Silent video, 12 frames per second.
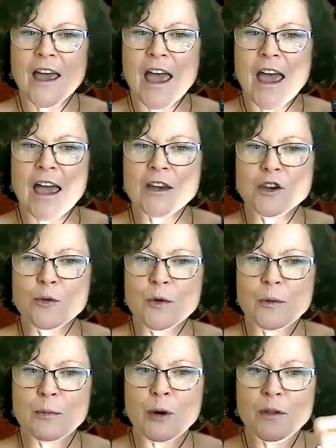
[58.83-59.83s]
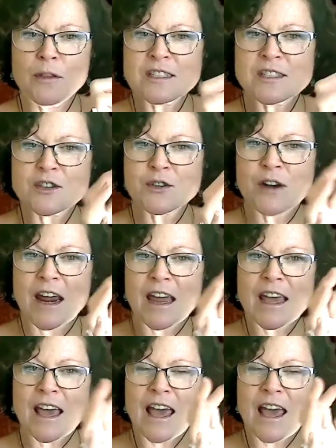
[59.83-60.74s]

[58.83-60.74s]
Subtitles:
And you would pull this string